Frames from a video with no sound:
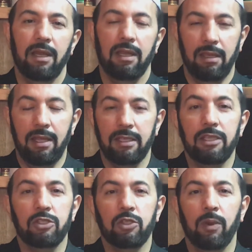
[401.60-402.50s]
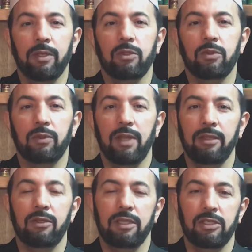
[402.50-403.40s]
Allah is going to
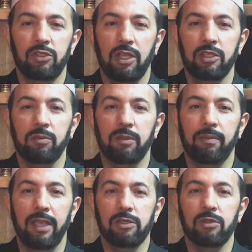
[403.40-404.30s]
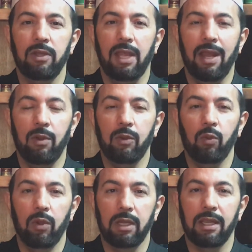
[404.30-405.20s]
render His judgment based on our
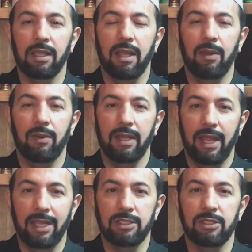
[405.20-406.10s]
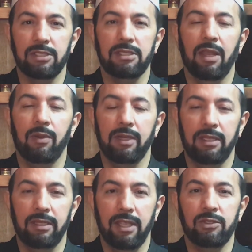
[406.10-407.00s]
work, our actions, our
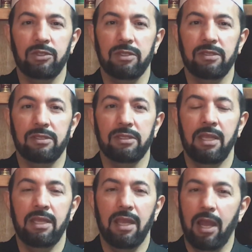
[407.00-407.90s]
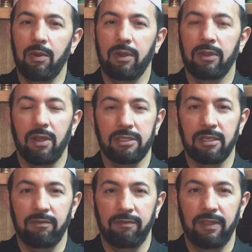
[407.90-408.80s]
intentions, our
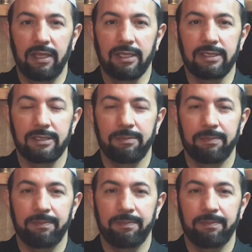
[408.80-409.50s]
thoughts and feelings.